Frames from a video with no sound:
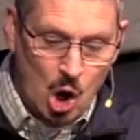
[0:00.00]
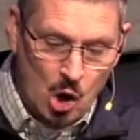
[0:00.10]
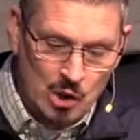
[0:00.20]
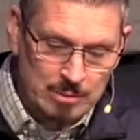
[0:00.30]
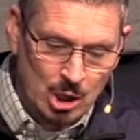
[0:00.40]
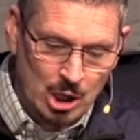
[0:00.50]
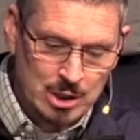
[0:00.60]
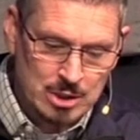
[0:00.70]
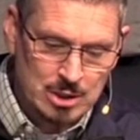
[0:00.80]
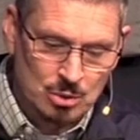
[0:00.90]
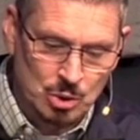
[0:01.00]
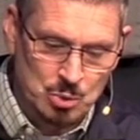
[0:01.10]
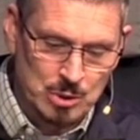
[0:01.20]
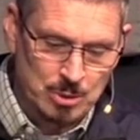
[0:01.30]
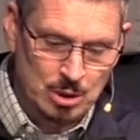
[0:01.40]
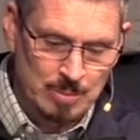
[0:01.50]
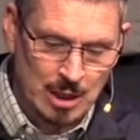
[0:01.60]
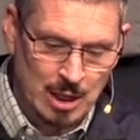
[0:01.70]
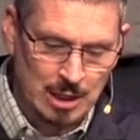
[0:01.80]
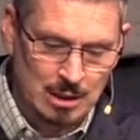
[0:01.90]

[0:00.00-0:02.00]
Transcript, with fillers: All the marks which we put upon